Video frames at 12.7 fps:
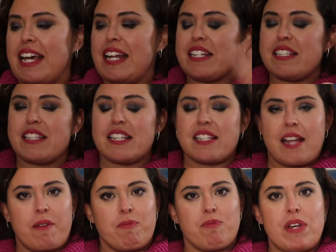It is the
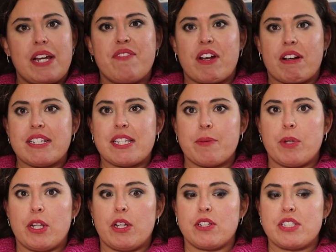same, a very
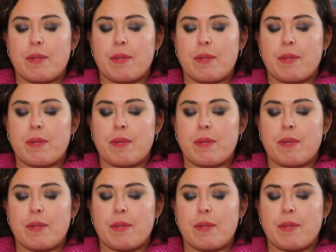similar,